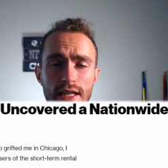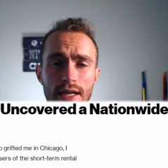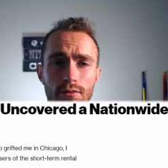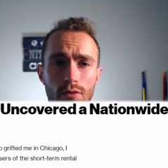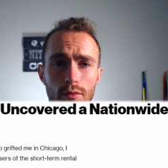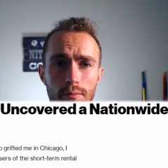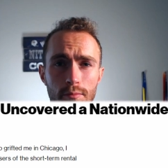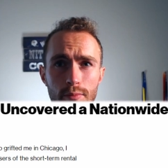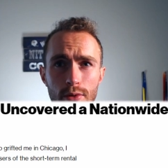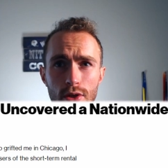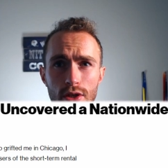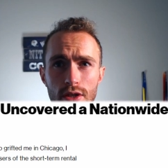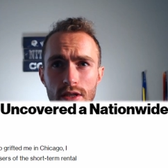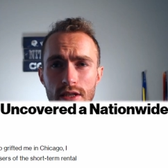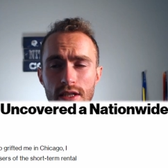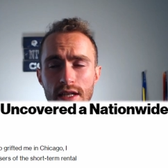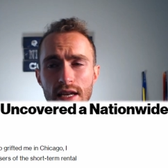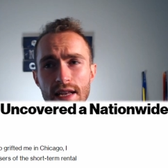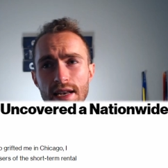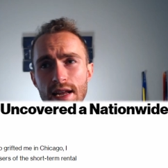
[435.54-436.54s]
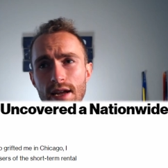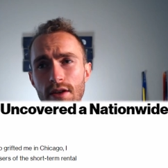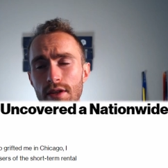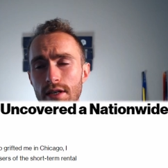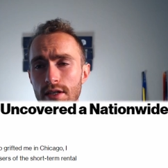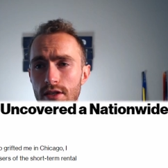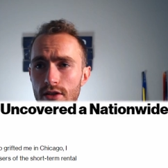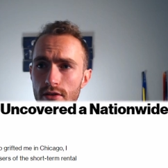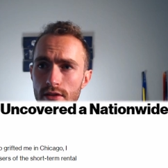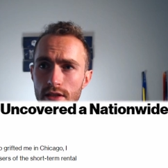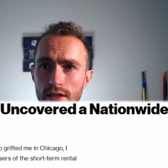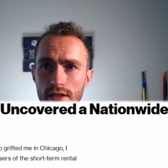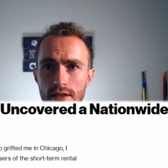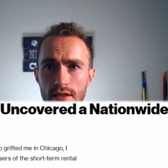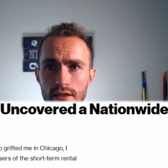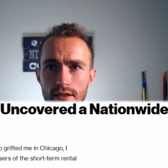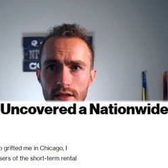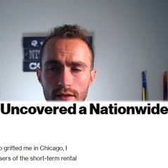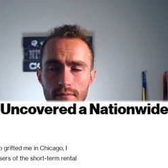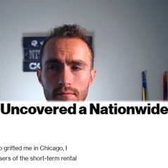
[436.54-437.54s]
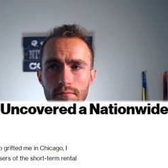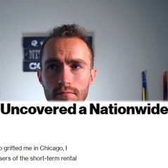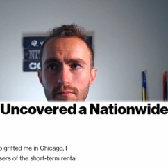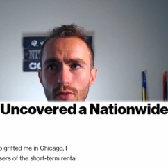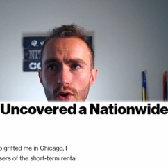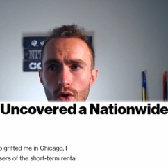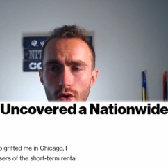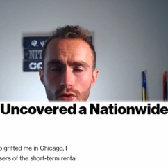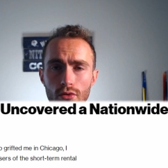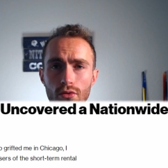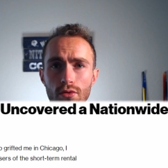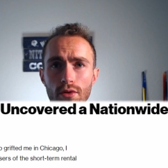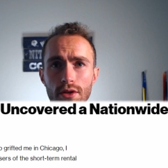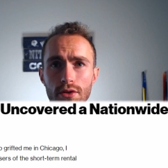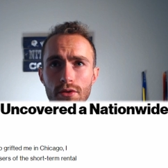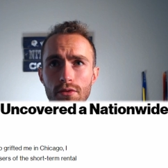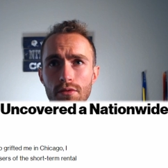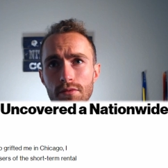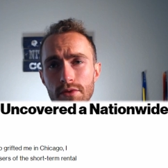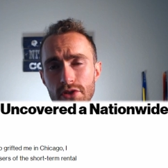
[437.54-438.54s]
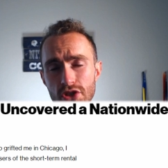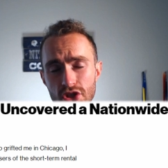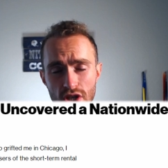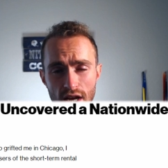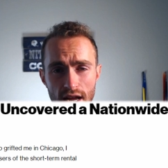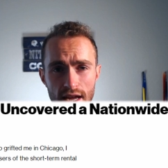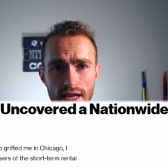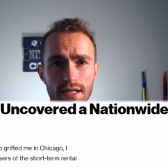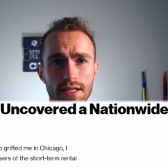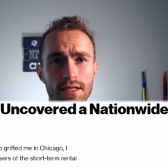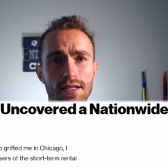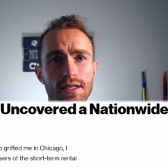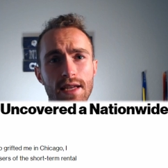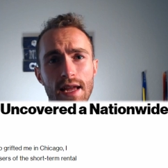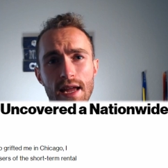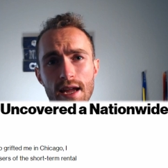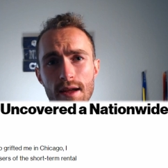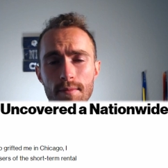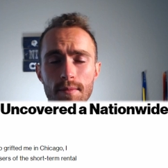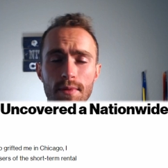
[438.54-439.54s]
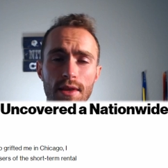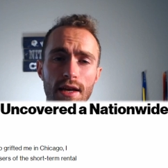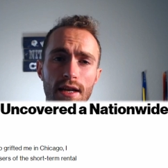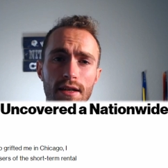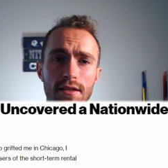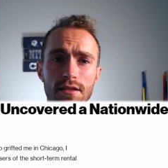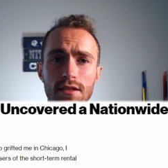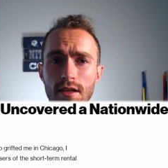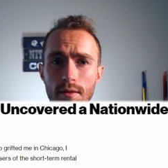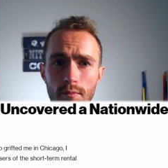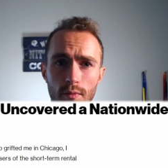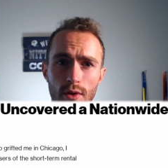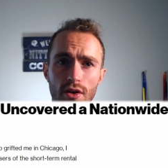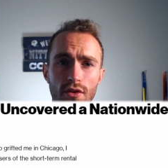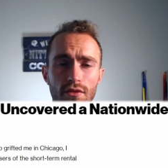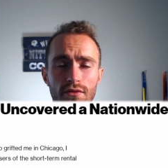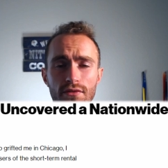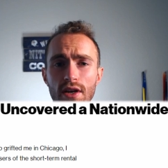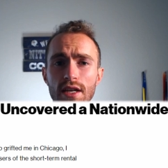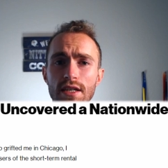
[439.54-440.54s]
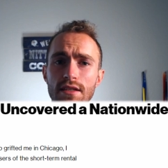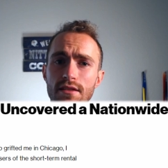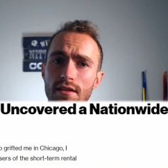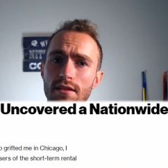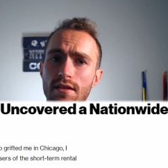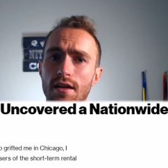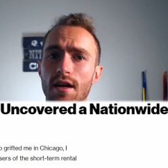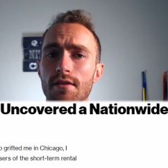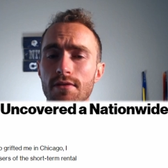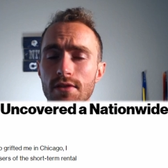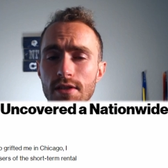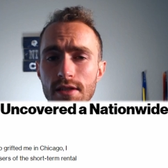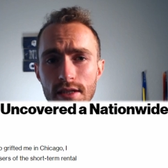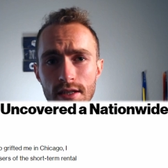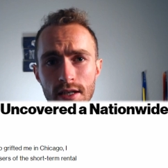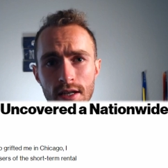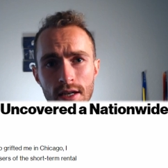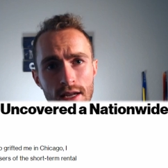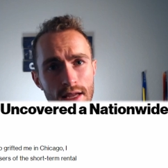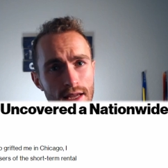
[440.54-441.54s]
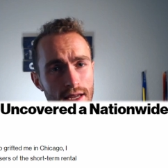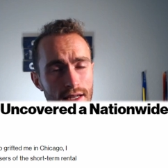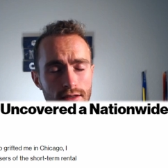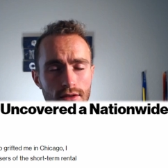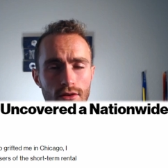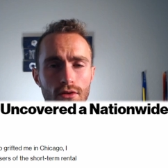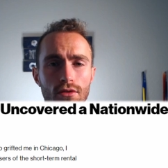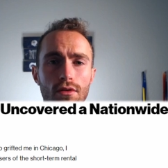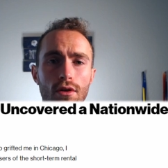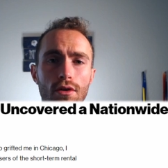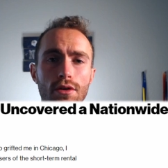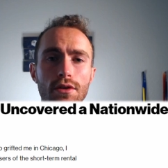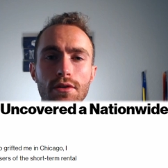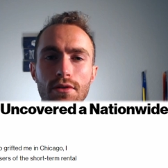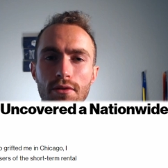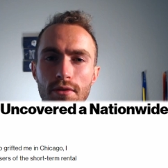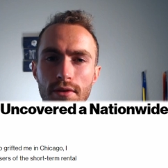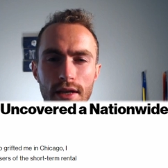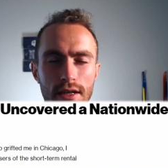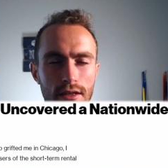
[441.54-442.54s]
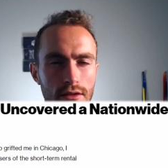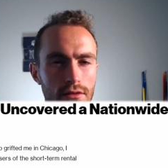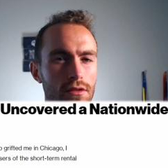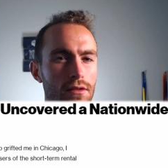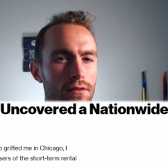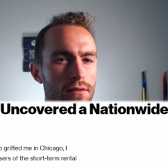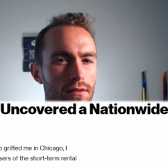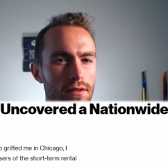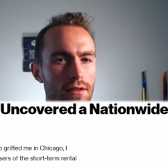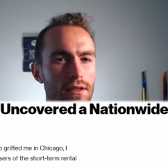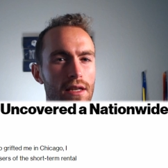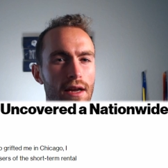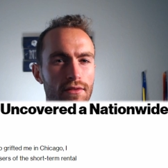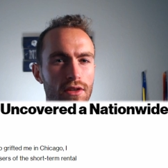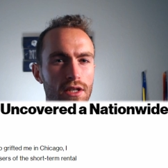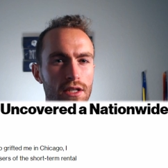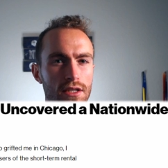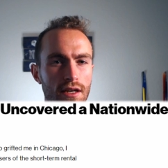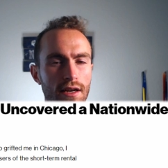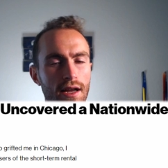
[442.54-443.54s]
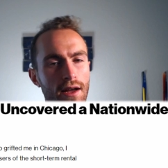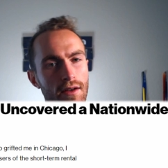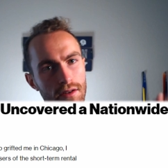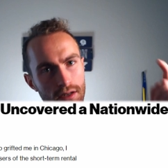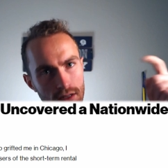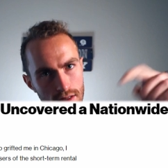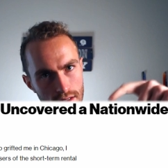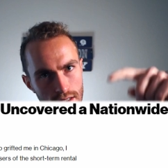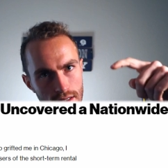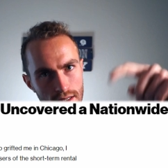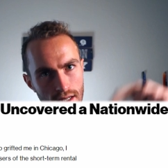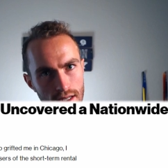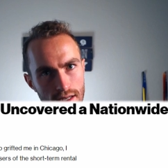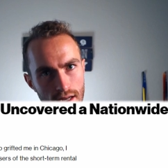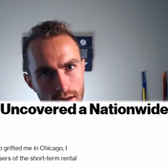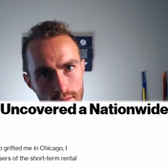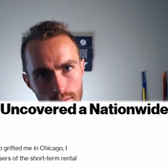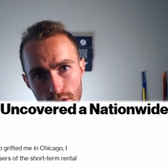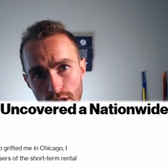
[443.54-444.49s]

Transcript: that were booked and how they turned into some whole little giant scam that someone on Vice uncovered. It's a whole article that you should definitely check out. I'll link that down